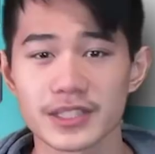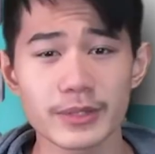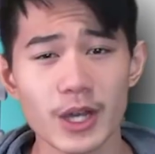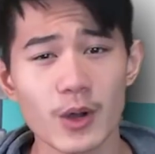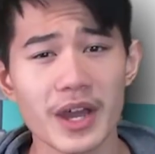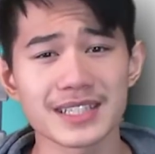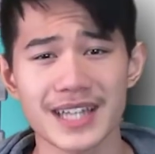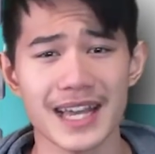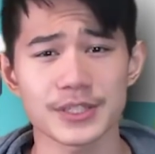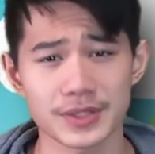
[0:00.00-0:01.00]
There we go,
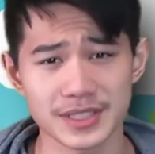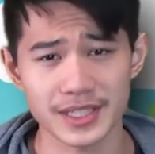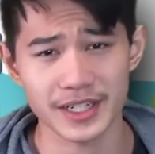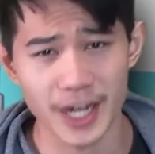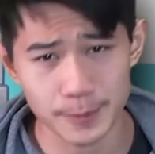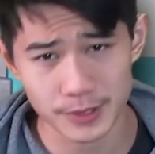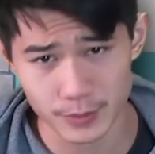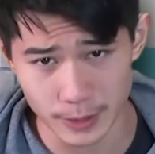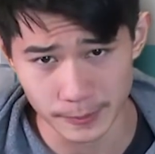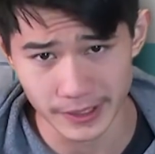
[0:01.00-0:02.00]
guys. As you can see, a couple
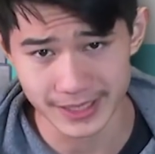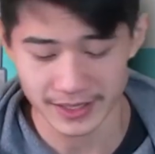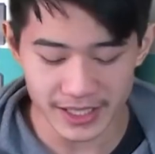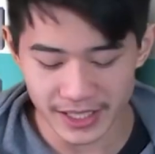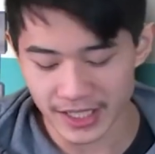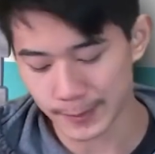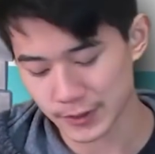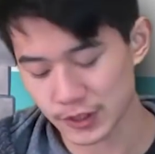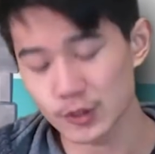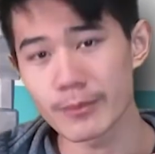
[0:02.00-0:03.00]
of replays leading
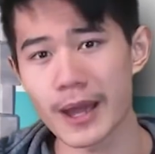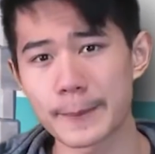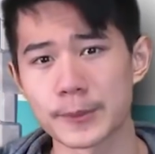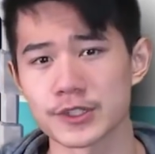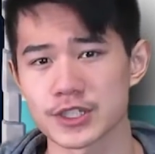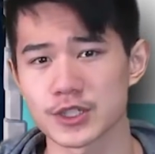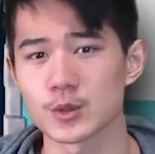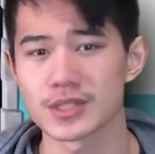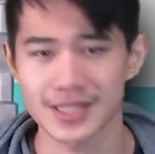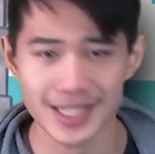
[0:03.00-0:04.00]
up to my push
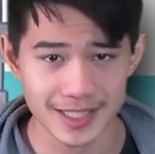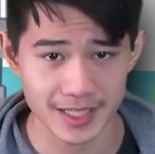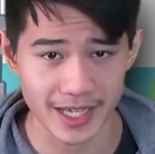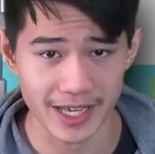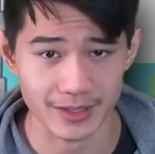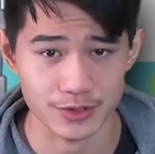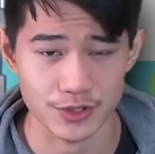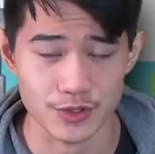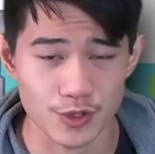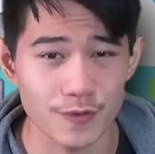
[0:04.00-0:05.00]
to
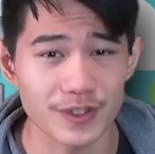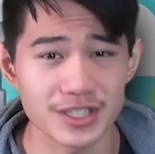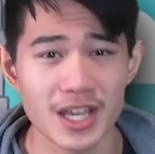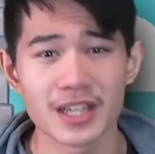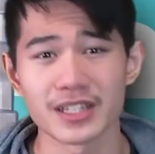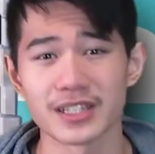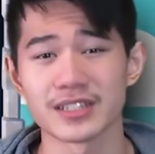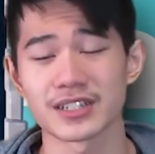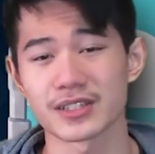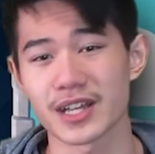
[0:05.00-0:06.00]
6,800 trophies
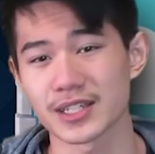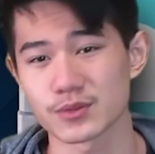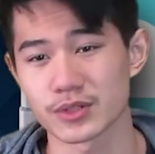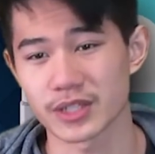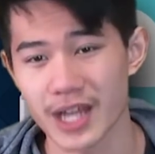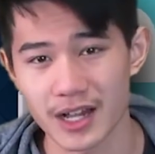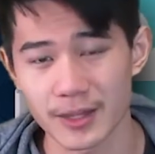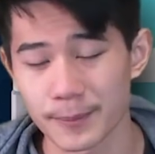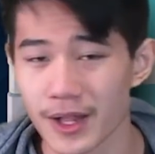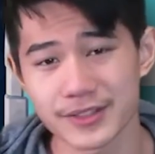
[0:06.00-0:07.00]
in Clash
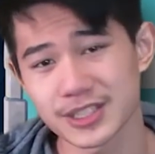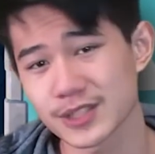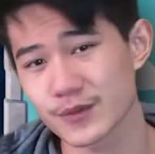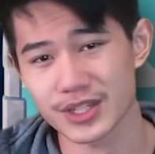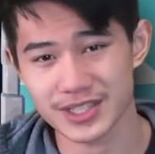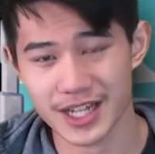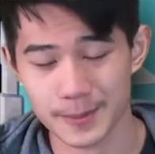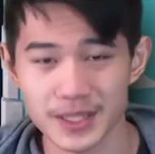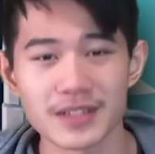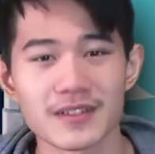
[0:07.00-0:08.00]
Royale. Apologies for these
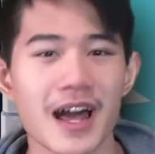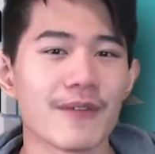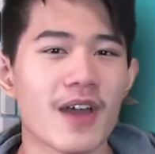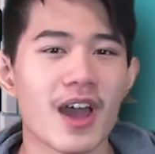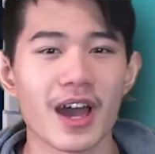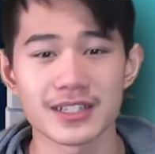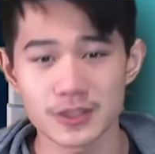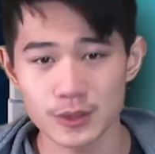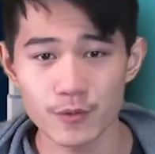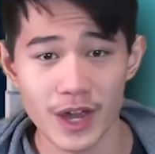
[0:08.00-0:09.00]
not being live. I
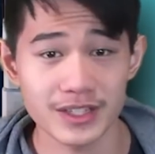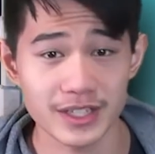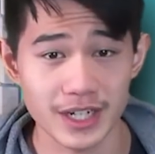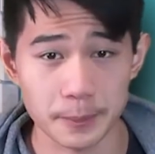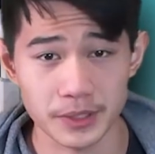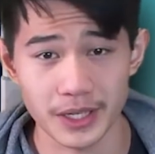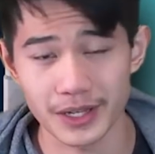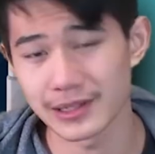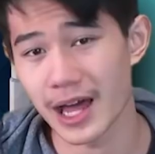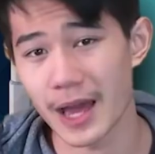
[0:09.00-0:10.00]
do find that I play
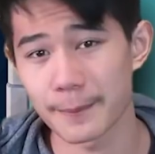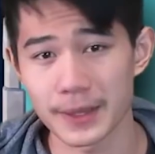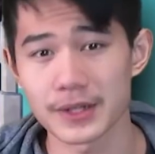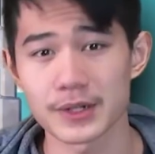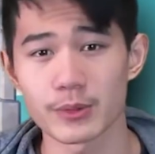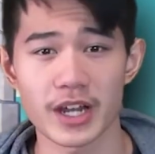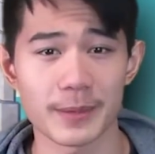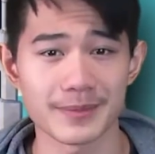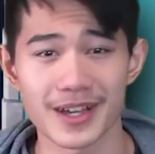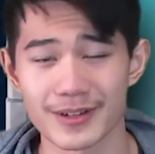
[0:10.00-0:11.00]
a lot better when
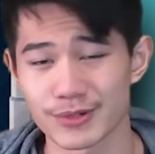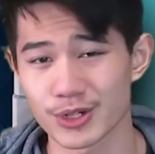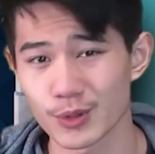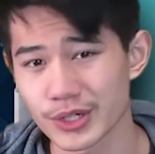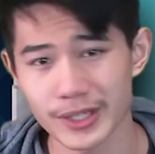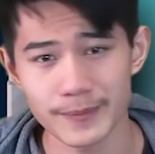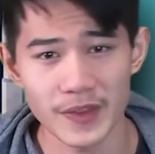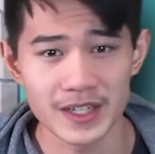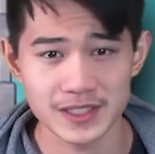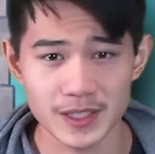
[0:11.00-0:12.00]
I'm not
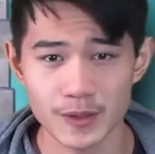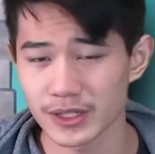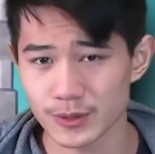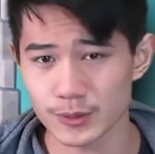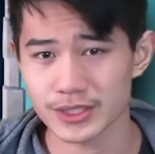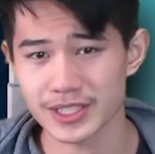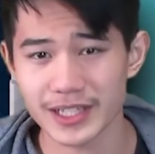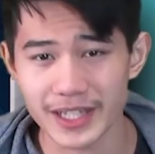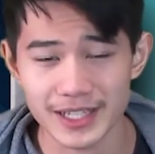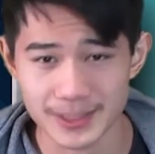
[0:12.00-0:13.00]
recording, so in order
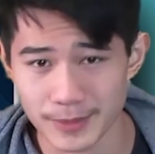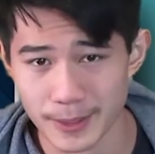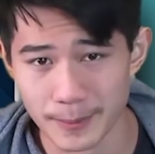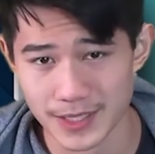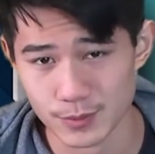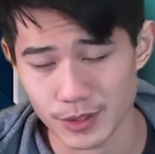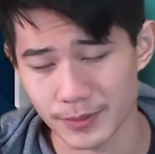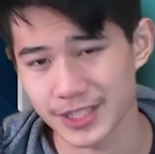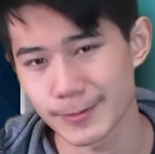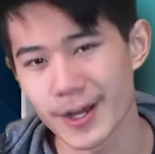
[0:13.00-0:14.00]
to get some of the best
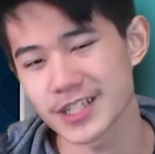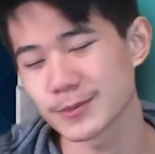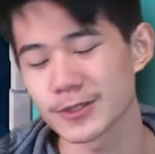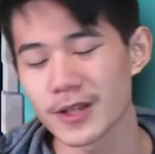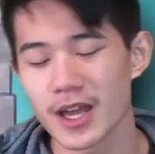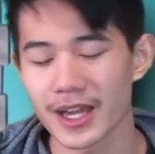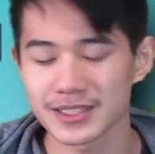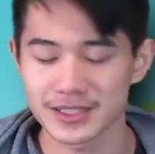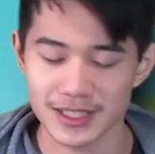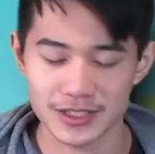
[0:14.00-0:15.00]
replays possible,
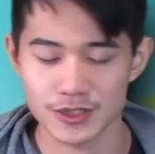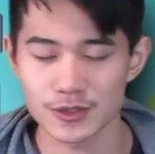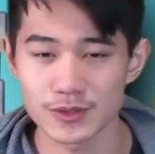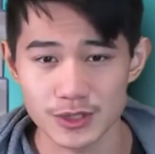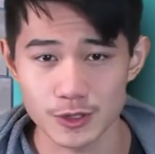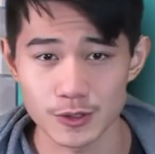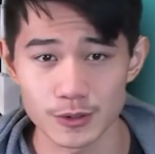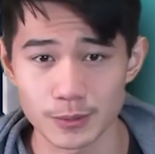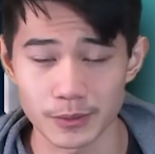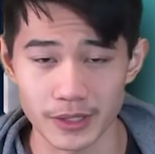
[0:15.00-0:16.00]
I did choose
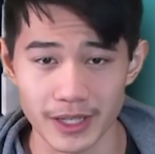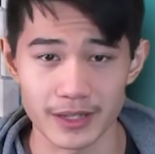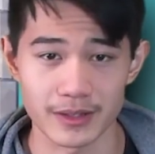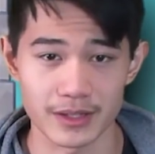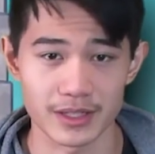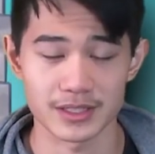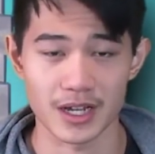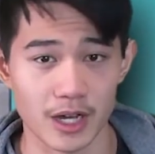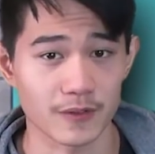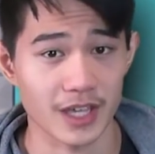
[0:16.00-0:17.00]
to play
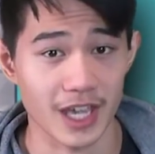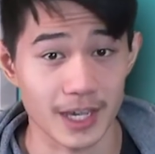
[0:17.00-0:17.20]
these off